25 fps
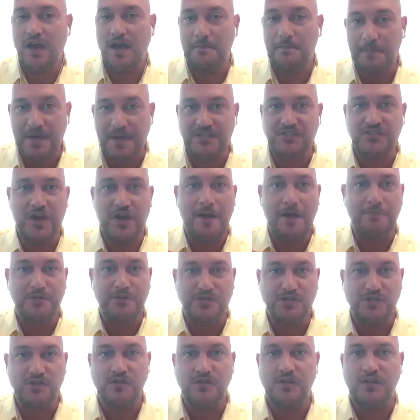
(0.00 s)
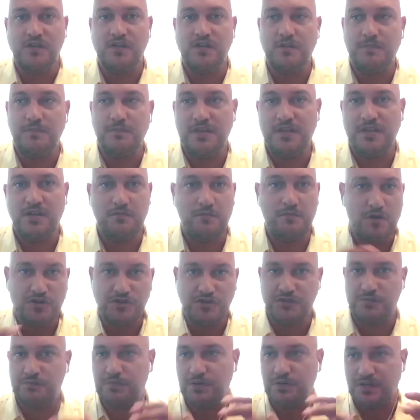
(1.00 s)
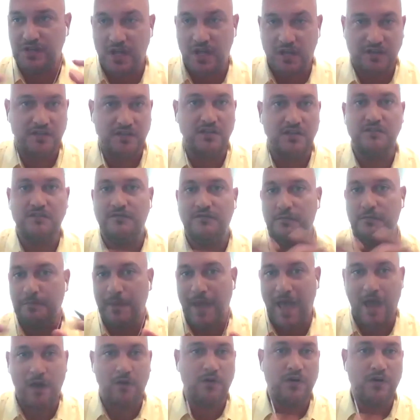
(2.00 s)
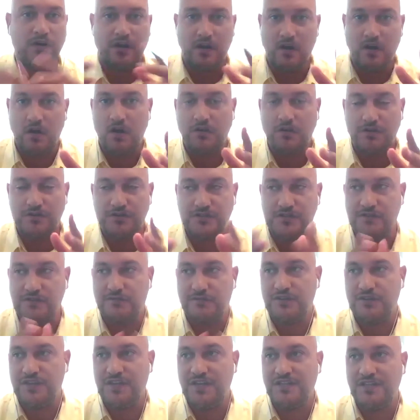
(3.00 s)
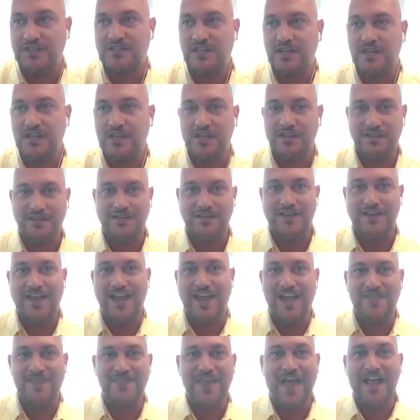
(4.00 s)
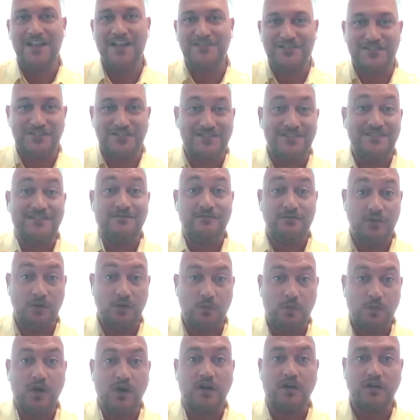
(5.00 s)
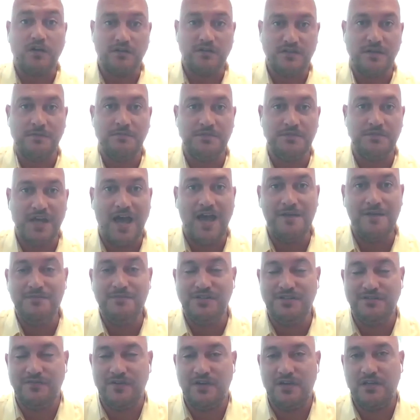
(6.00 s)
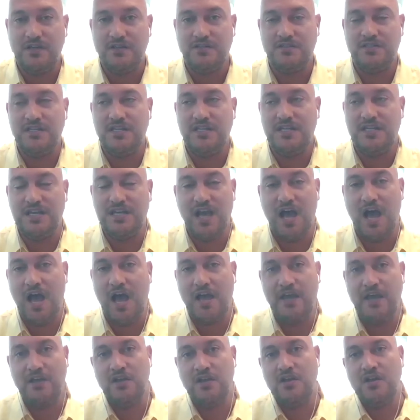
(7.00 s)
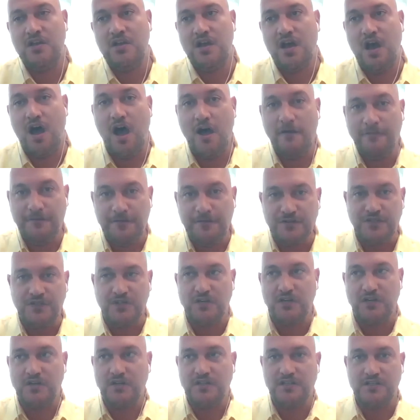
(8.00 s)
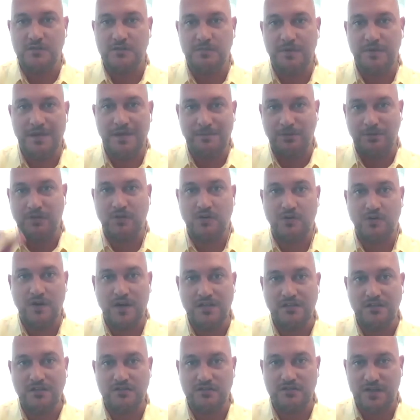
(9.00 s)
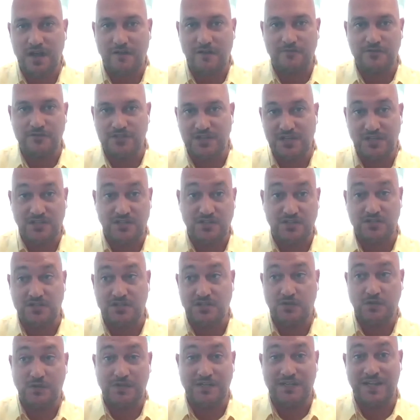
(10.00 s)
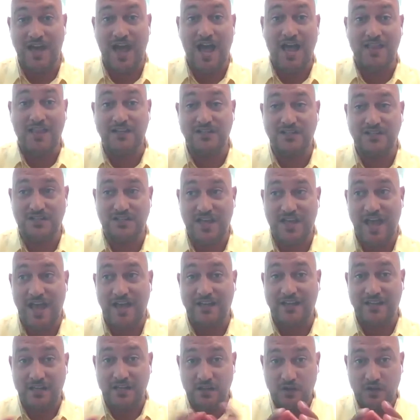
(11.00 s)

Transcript: best opportunity to be their most productive, empowered, all those different things. And that's the work sometimes of a DEI officer, is to be able to create those conversations, to acknowledge that